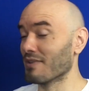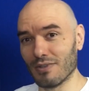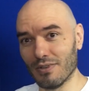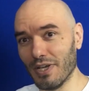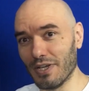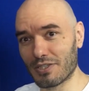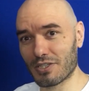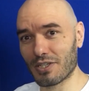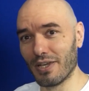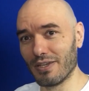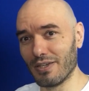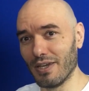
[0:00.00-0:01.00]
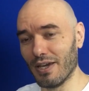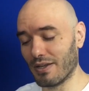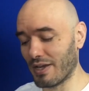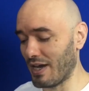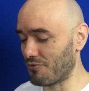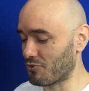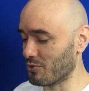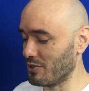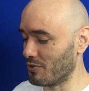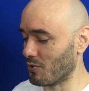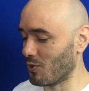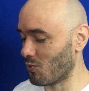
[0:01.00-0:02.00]
Let's get after
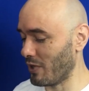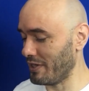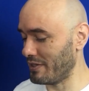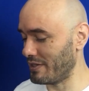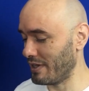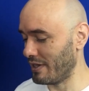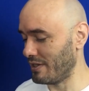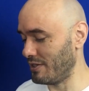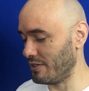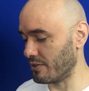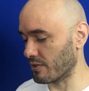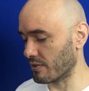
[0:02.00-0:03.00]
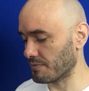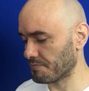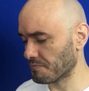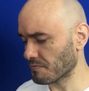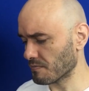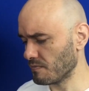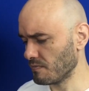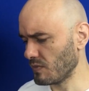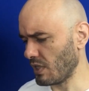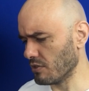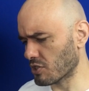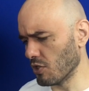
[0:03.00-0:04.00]
it right here.
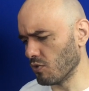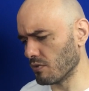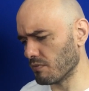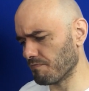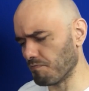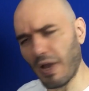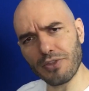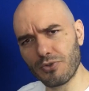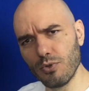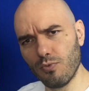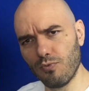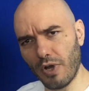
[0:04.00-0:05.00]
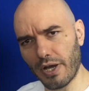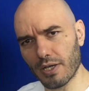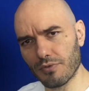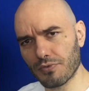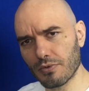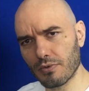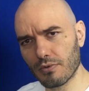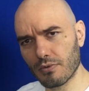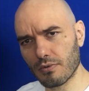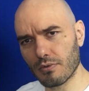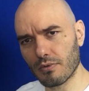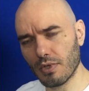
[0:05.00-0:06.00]
So, Matthew 5.
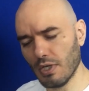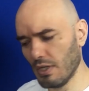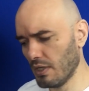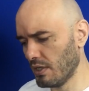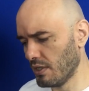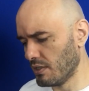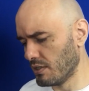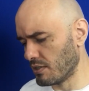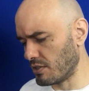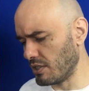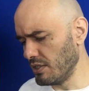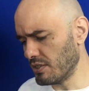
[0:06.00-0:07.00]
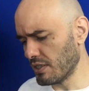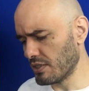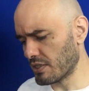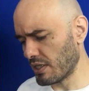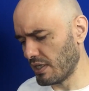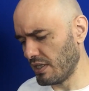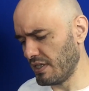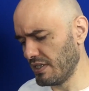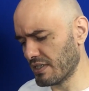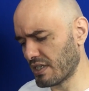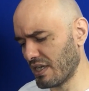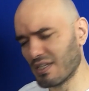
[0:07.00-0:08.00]
Jesus
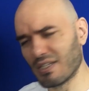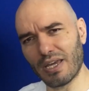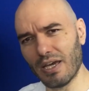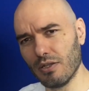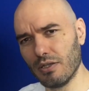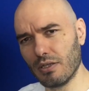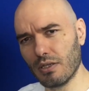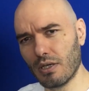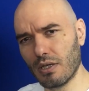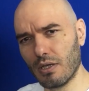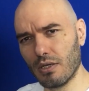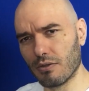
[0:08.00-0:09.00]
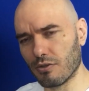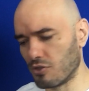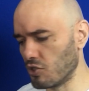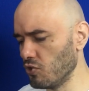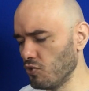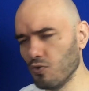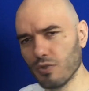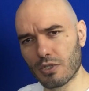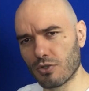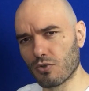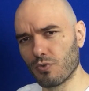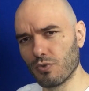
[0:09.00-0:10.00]
is telling the Jews in
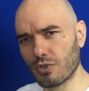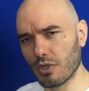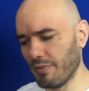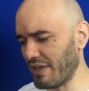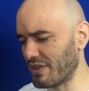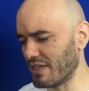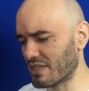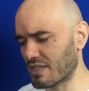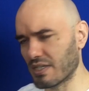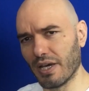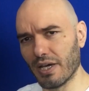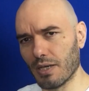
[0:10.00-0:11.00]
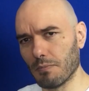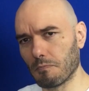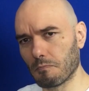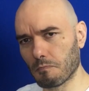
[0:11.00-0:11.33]
Jerusalem at this time,